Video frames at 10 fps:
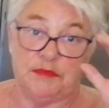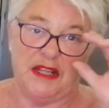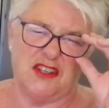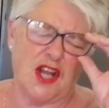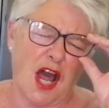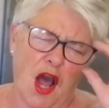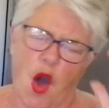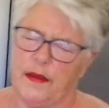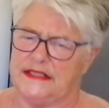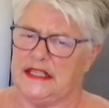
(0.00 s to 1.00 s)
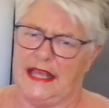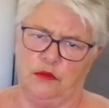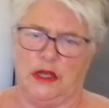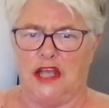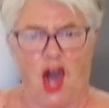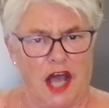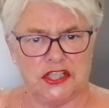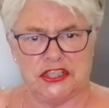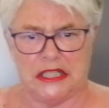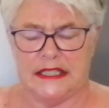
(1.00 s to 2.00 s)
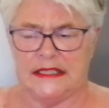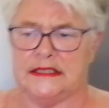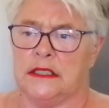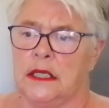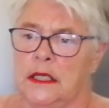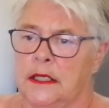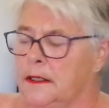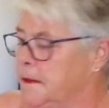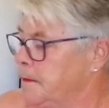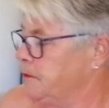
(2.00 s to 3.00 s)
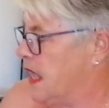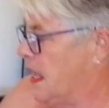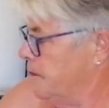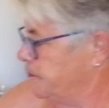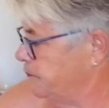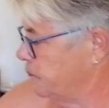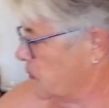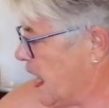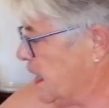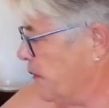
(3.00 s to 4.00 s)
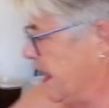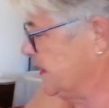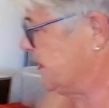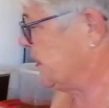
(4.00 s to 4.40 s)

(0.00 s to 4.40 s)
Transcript: But they're not always like really hot chilies. Yeah. Anyway,